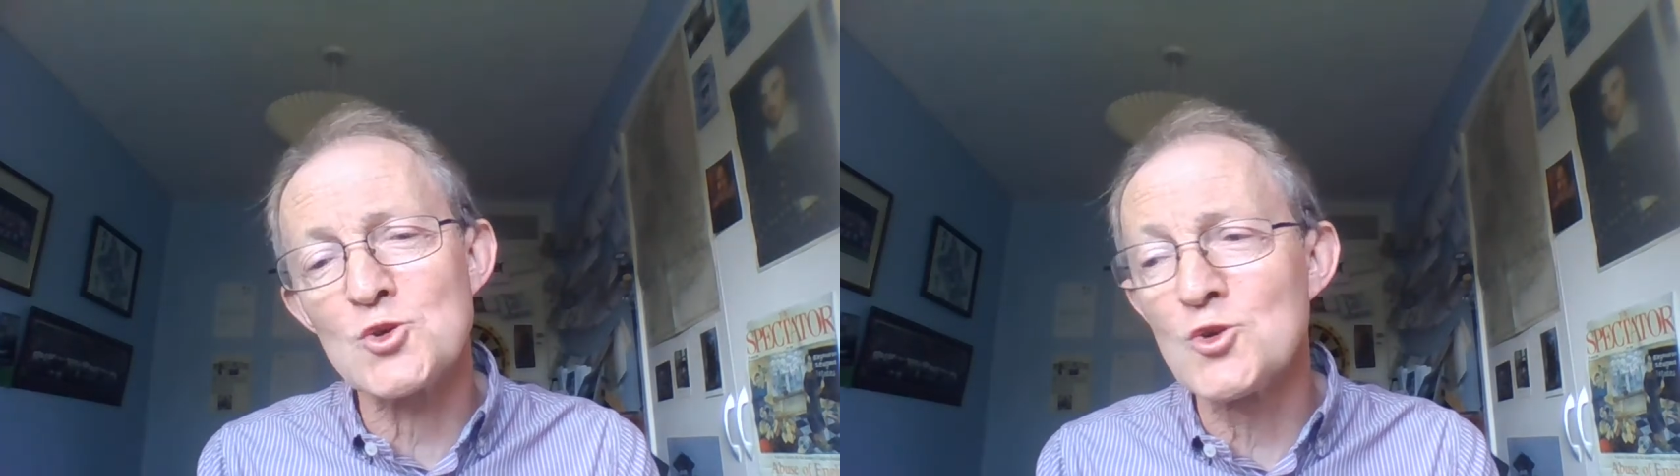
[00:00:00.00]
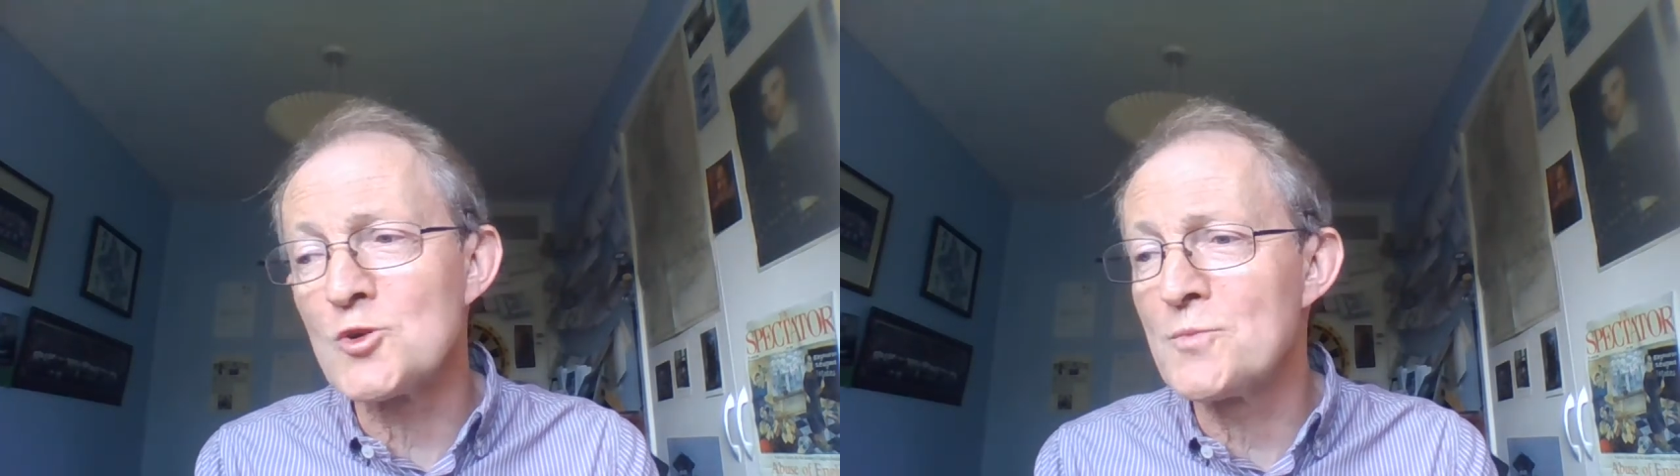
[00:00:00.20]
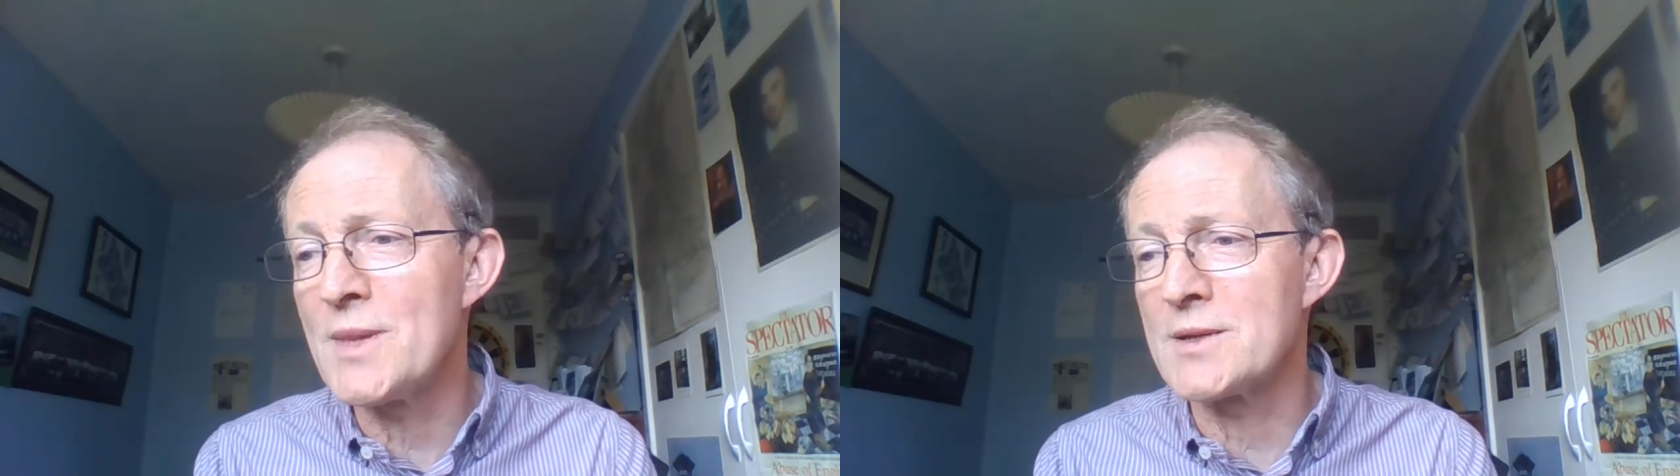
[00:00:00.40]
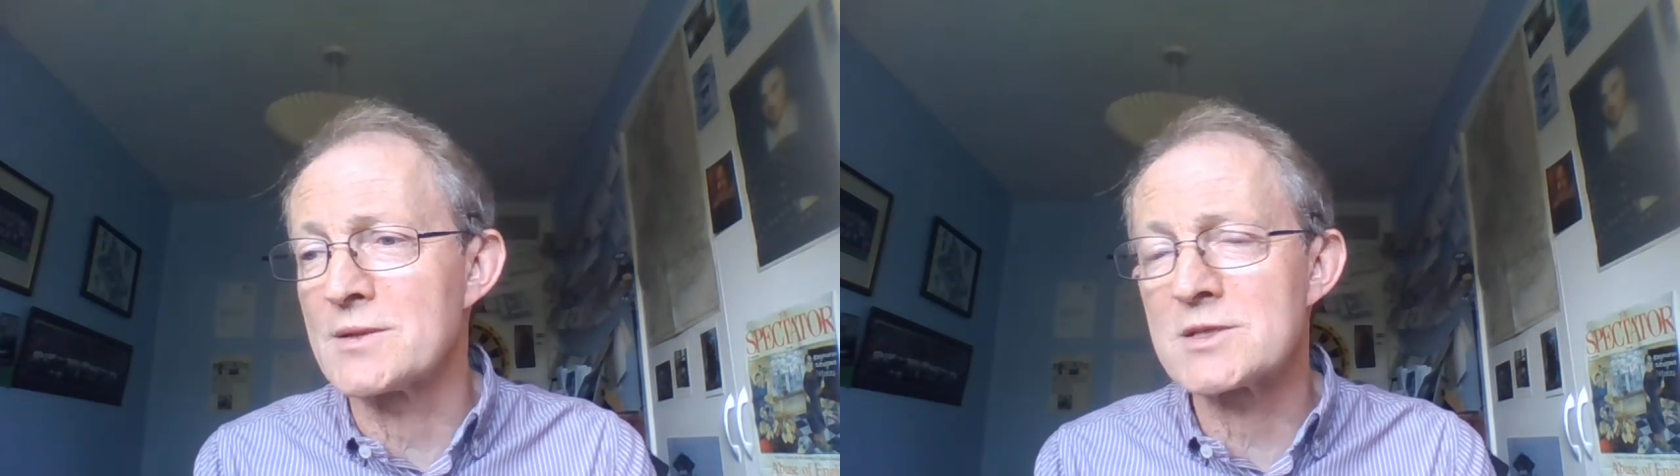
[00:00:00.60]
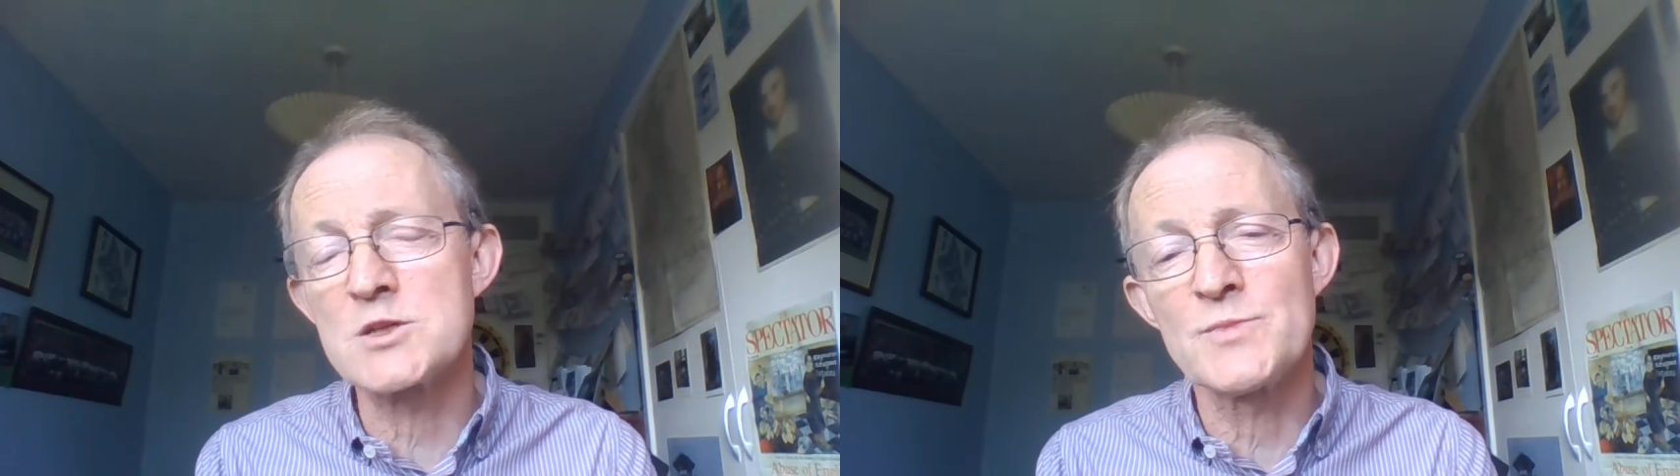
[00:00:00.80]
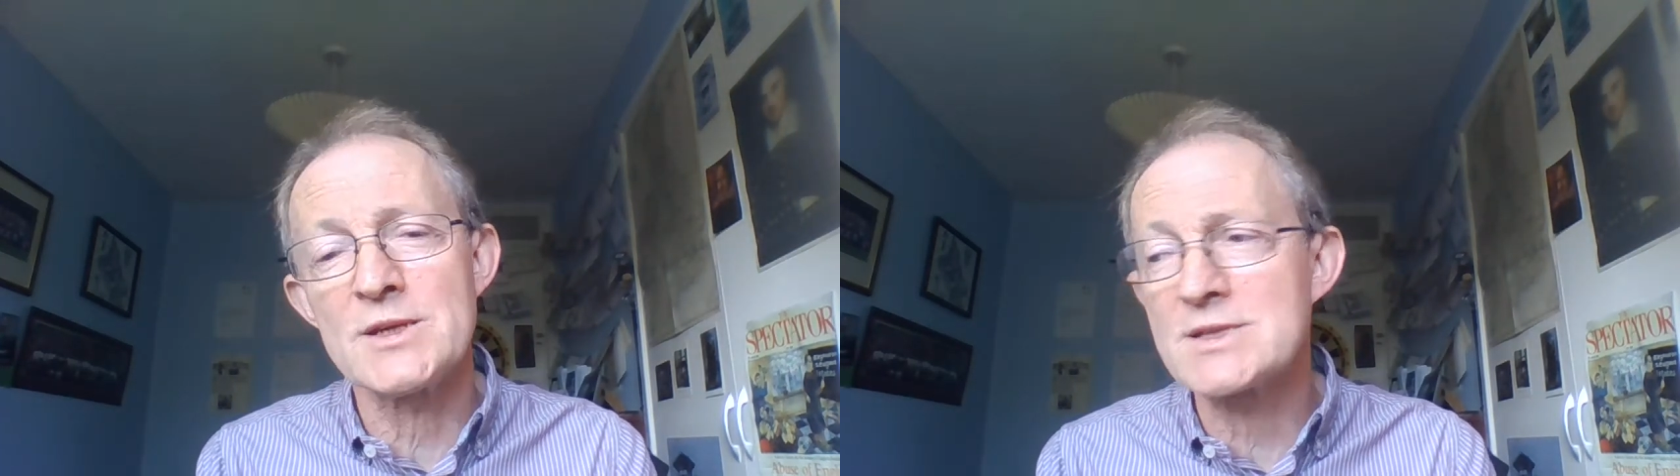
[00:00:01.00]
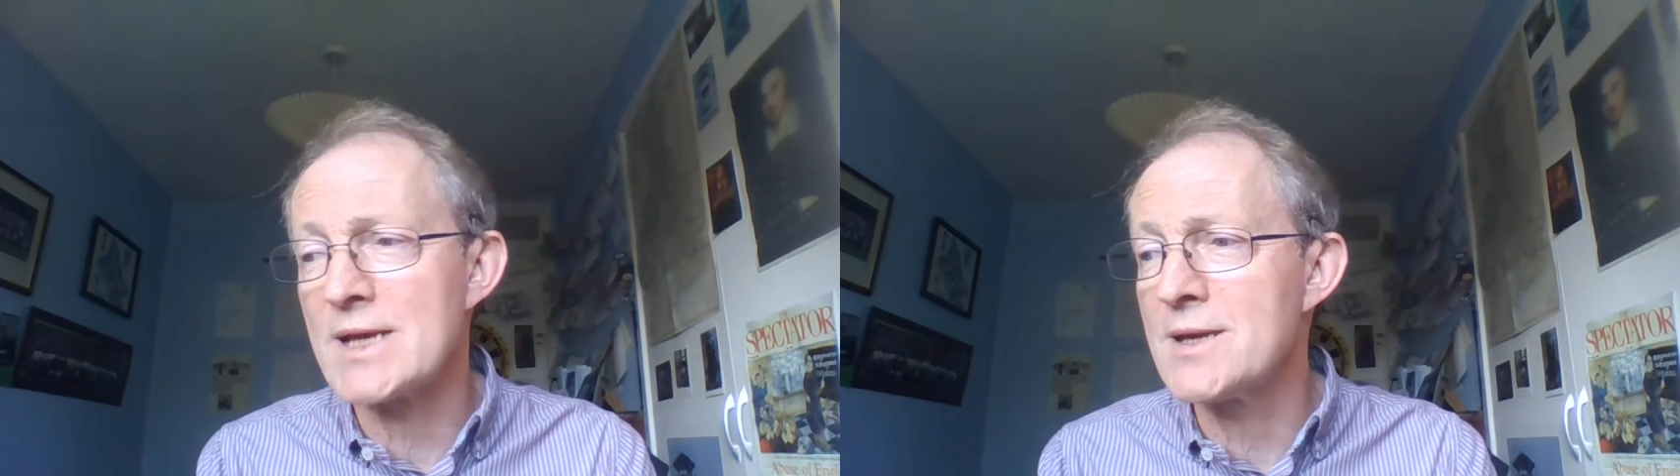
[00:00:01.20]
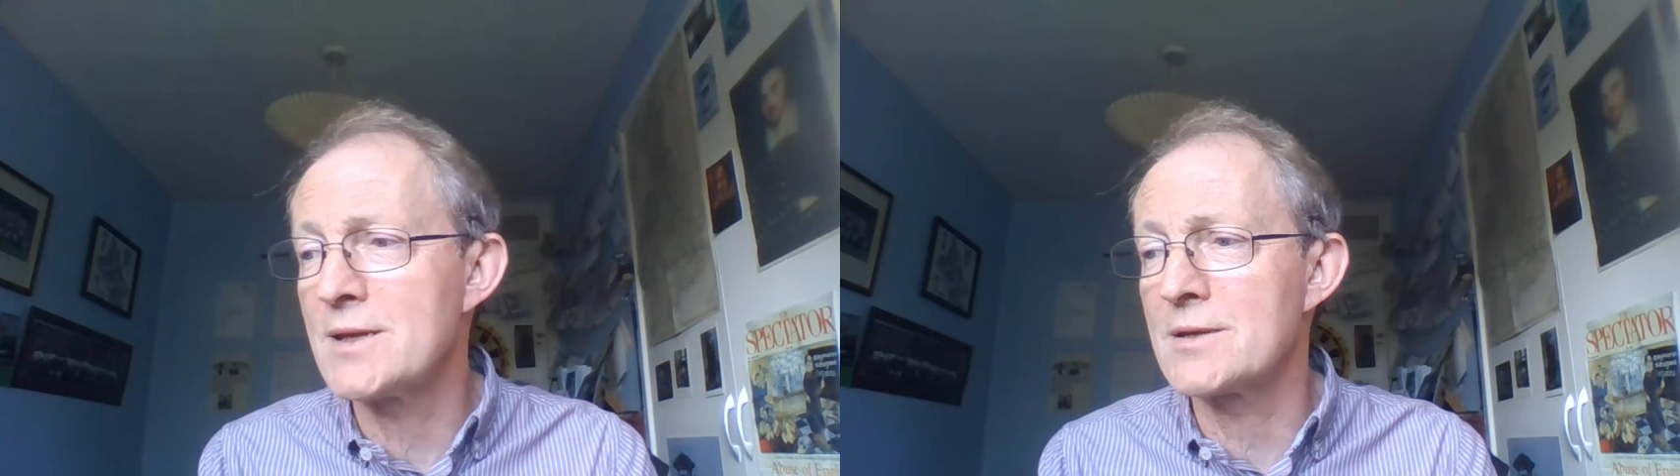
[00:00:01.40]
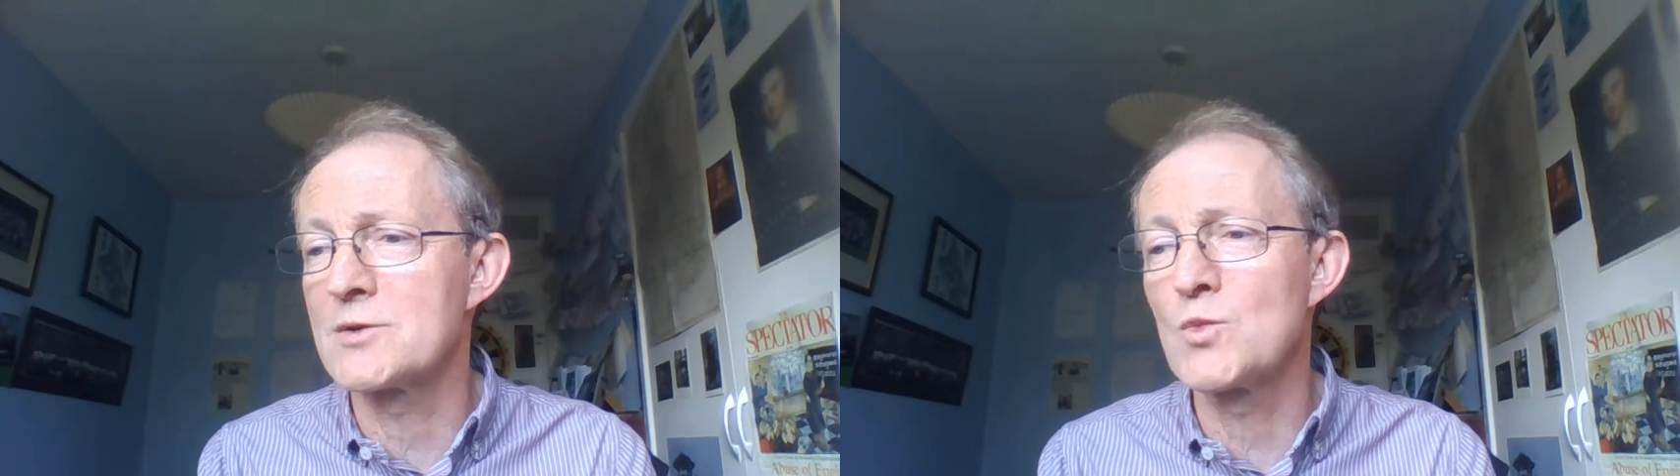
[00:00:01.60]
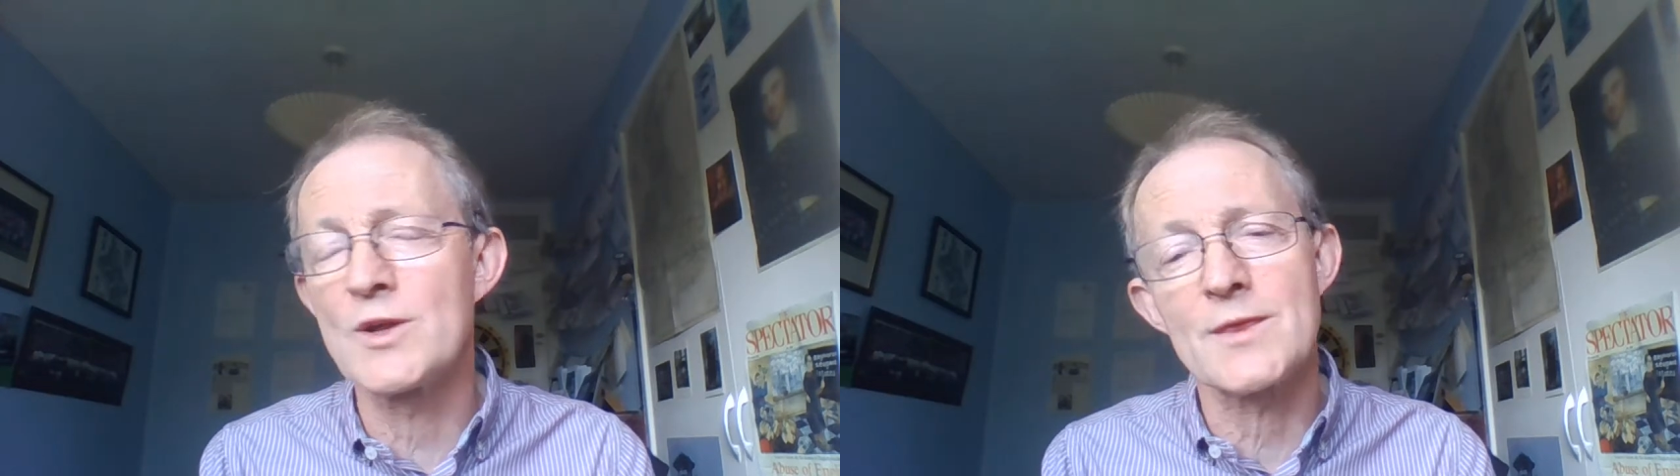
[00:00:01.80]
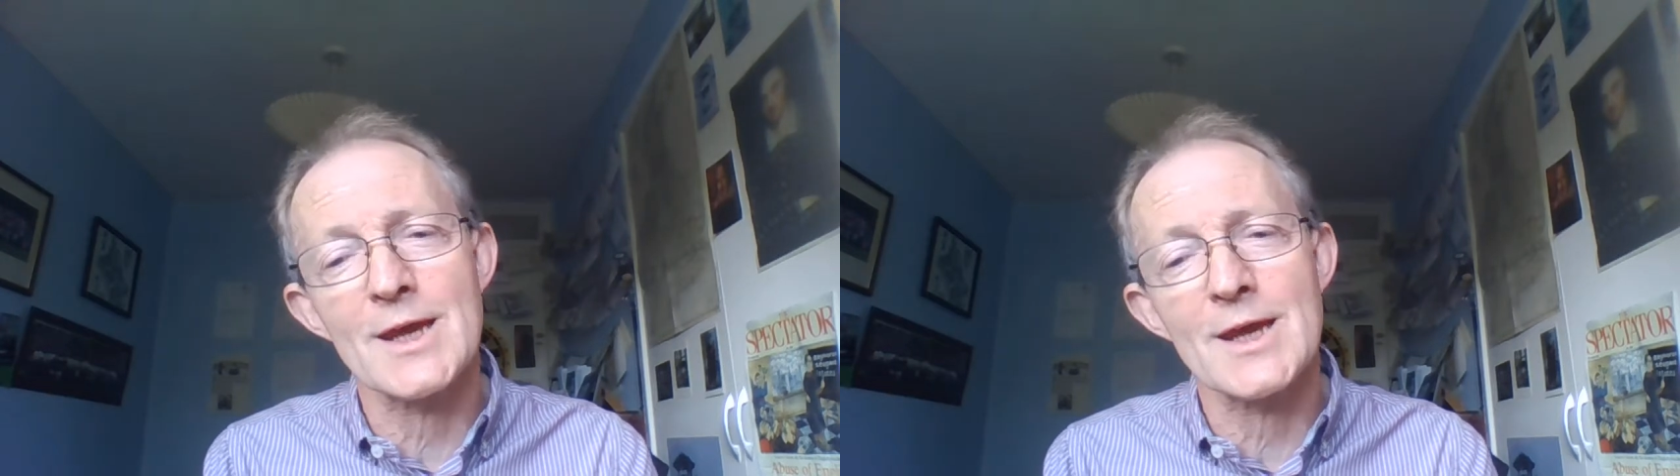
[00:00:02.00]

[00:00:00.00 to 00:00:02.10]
all meant to be taken with